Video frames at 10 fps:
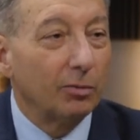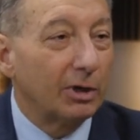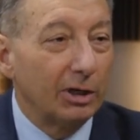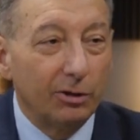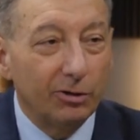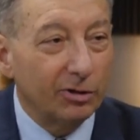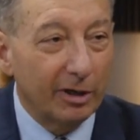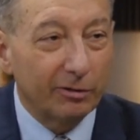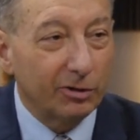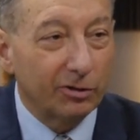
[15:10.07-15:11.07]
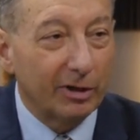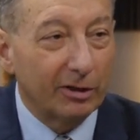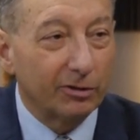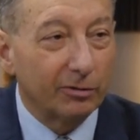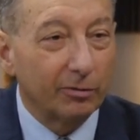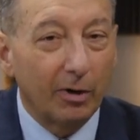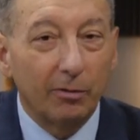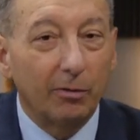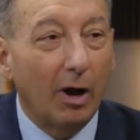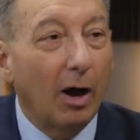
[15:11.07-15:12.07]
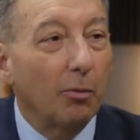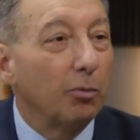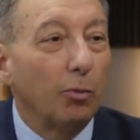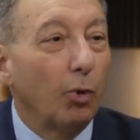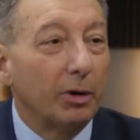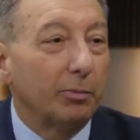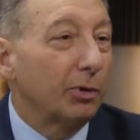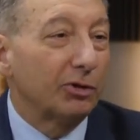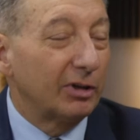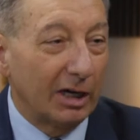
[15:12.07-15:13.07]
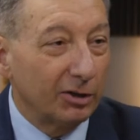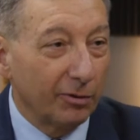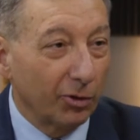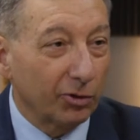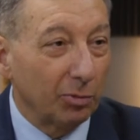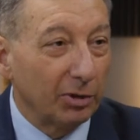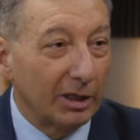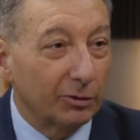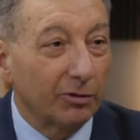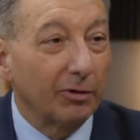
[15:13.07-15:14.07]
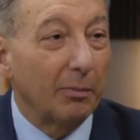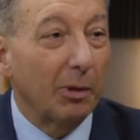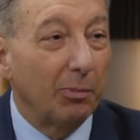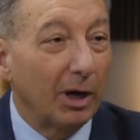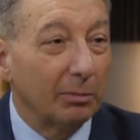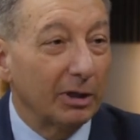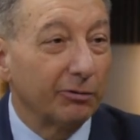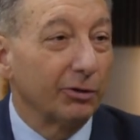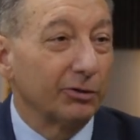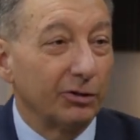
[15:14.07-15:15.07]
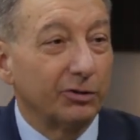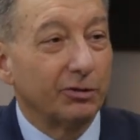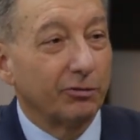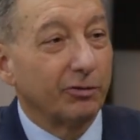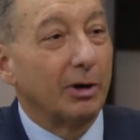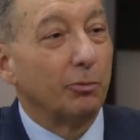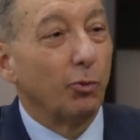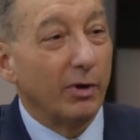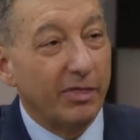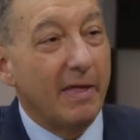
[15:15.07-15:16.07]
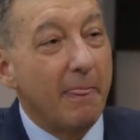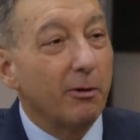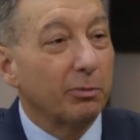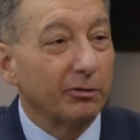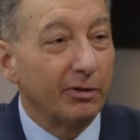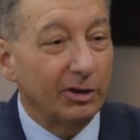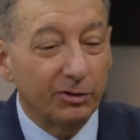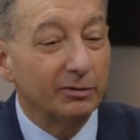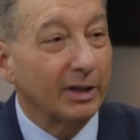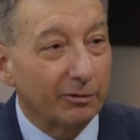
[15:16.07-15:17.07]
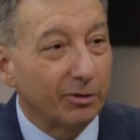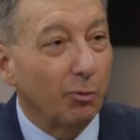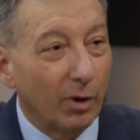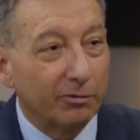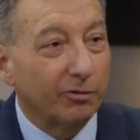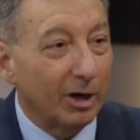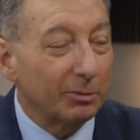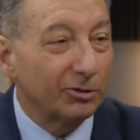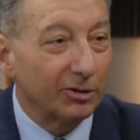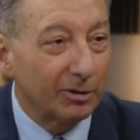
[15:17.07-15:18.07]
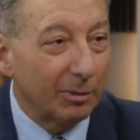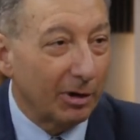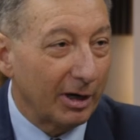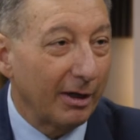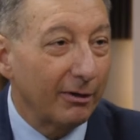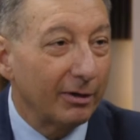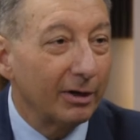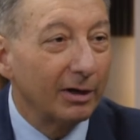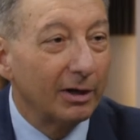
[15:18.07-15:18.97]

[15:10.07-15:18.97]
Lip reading: Can you just give us a sense of what percentage of those complaints are from the public versus from within the profession, like from one pharmacist about another?